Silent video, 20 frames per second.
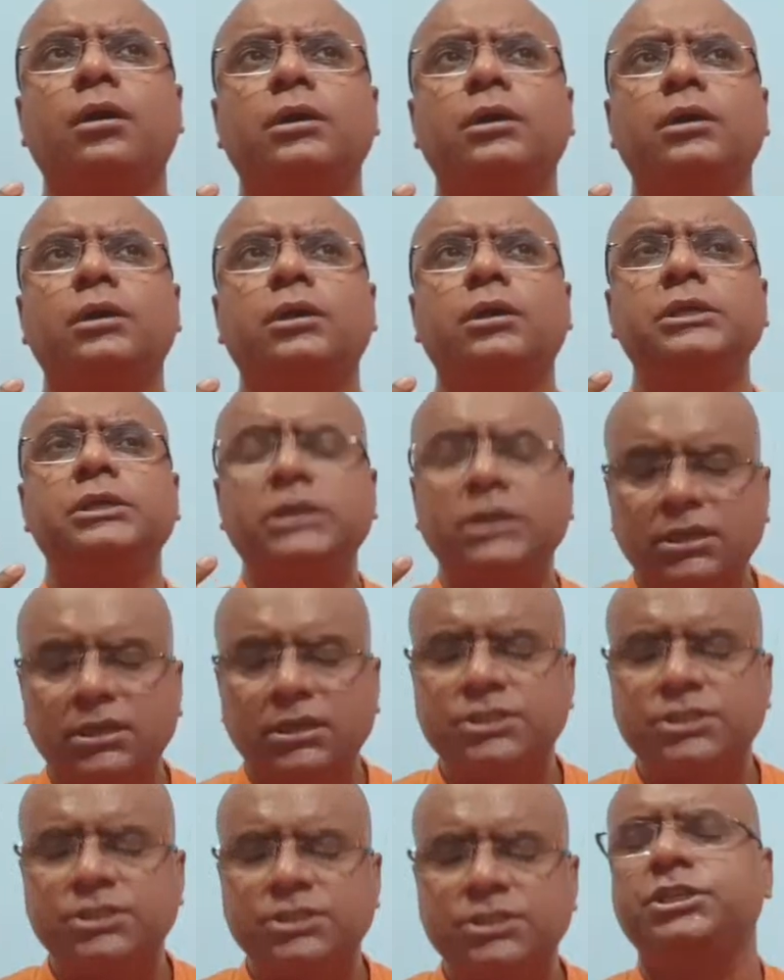
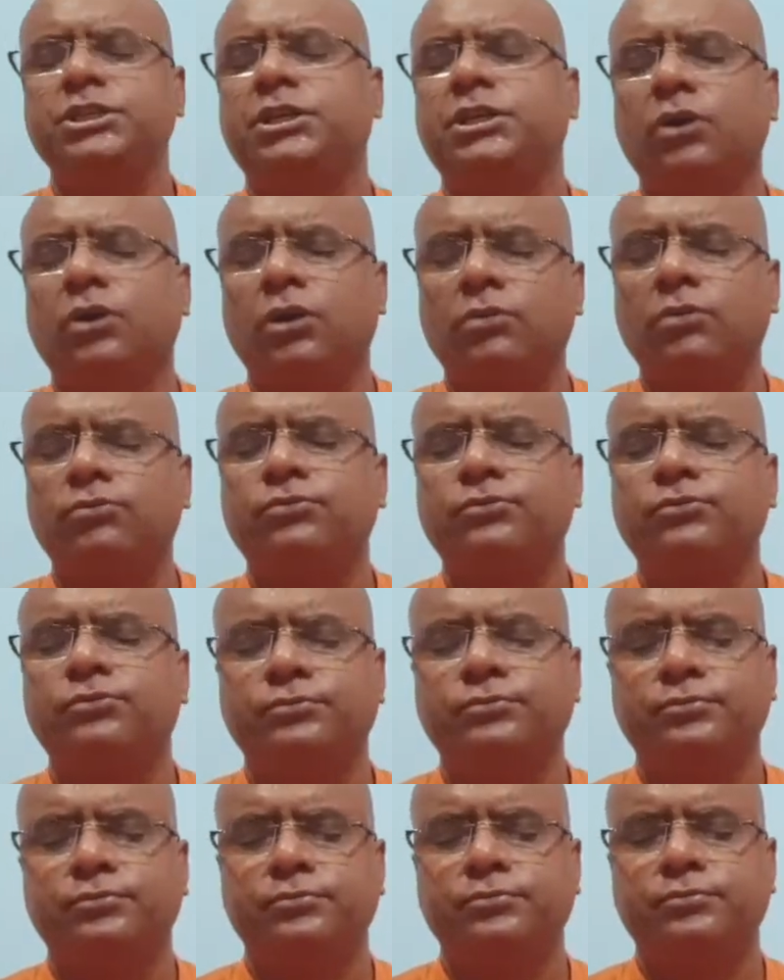yardstick of
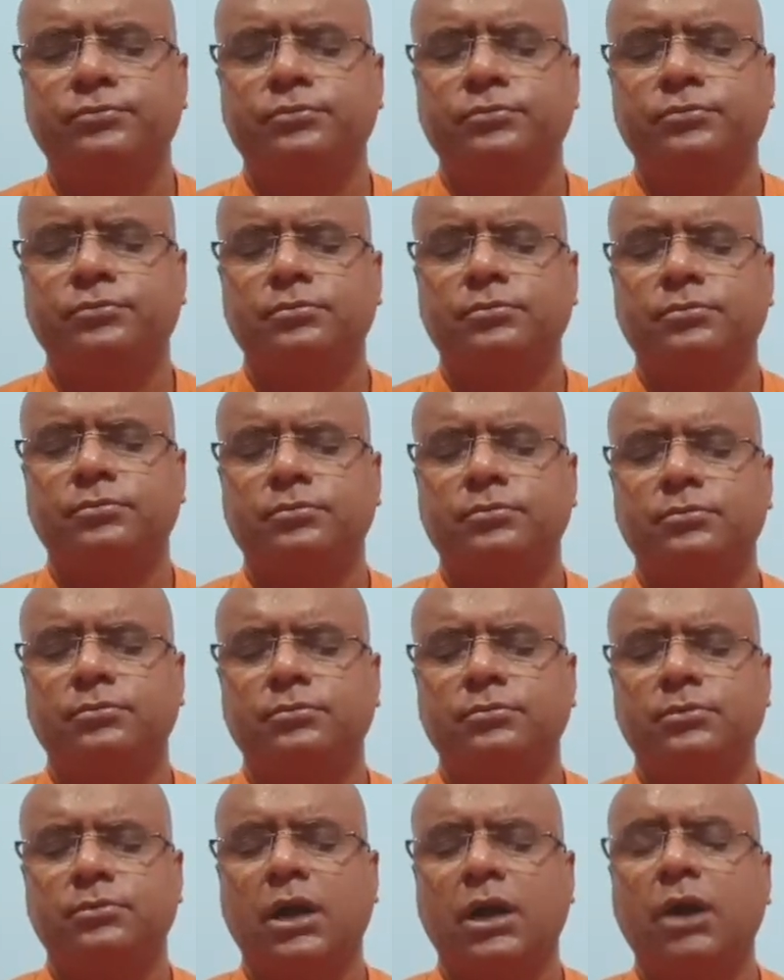
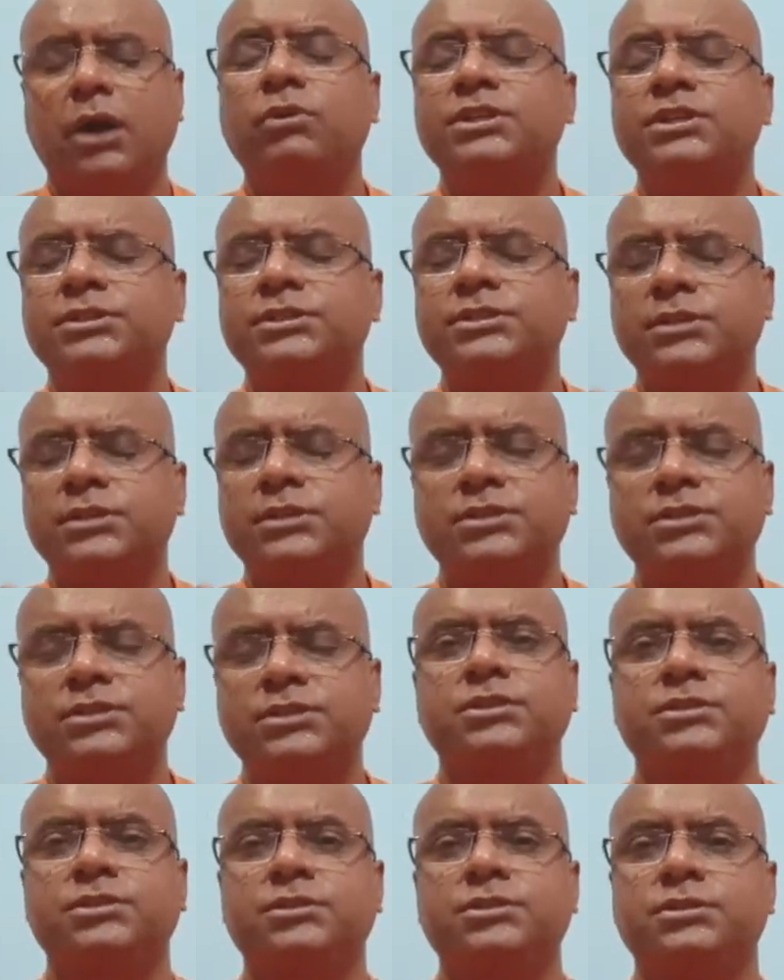our
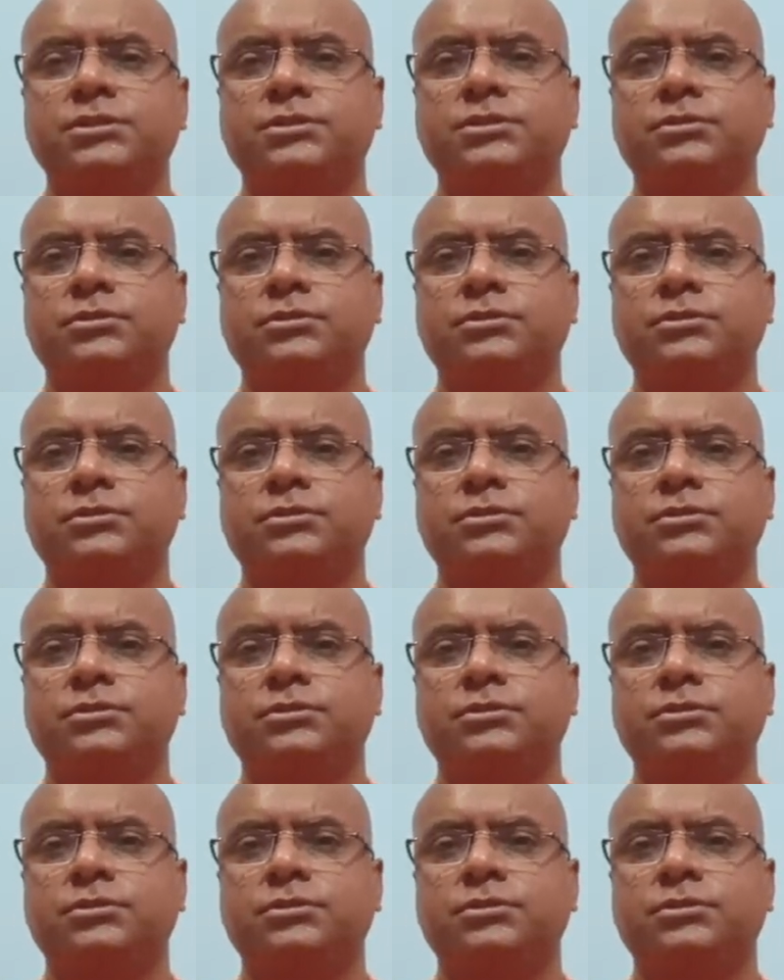success,